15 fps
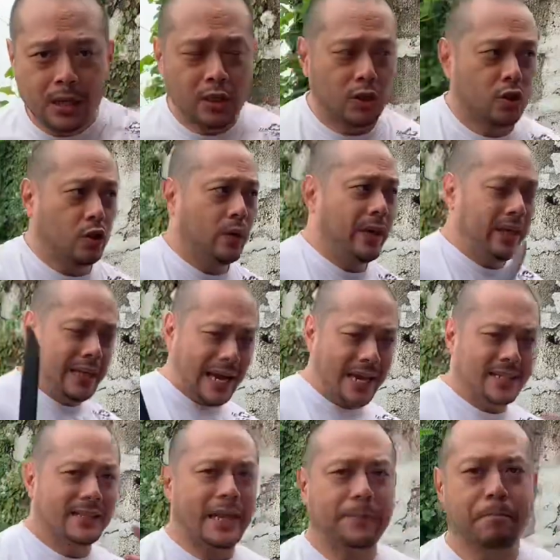So it
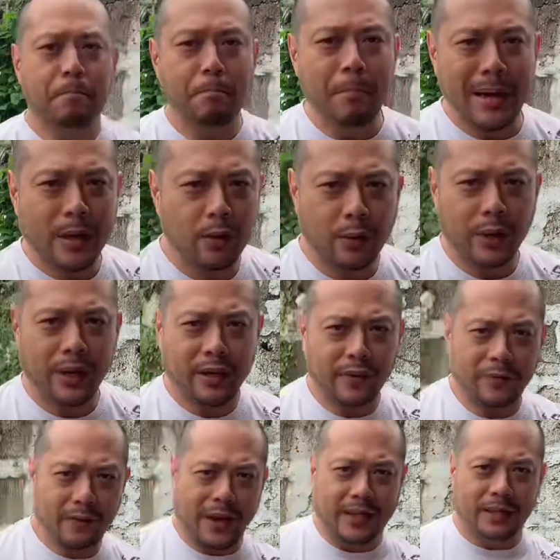has that mirroring
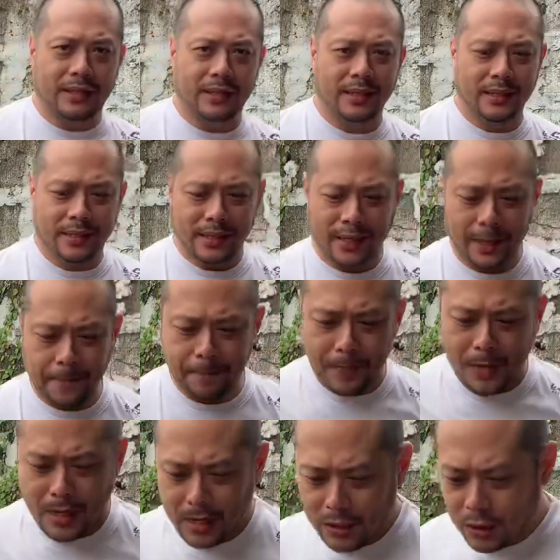effect, okay?
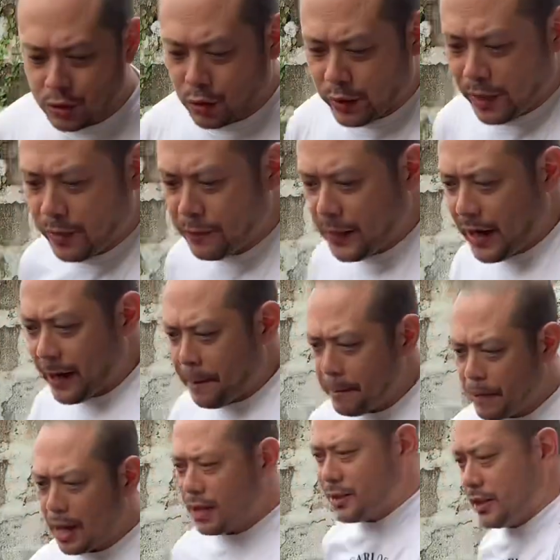So if I am
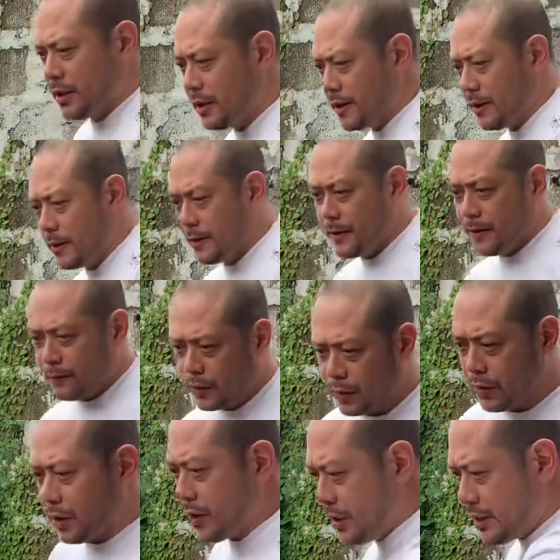boxing for
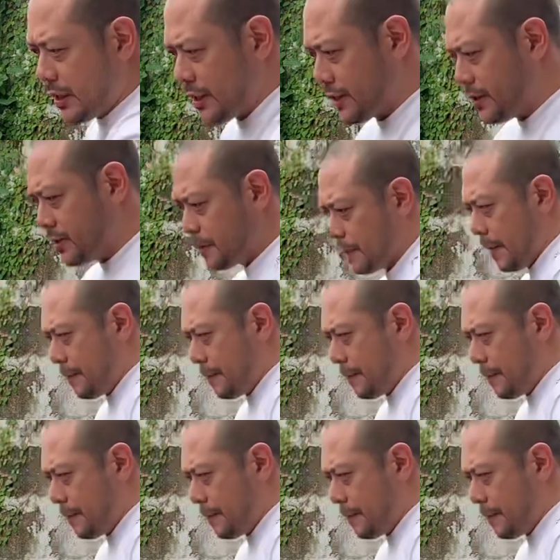30 seconds,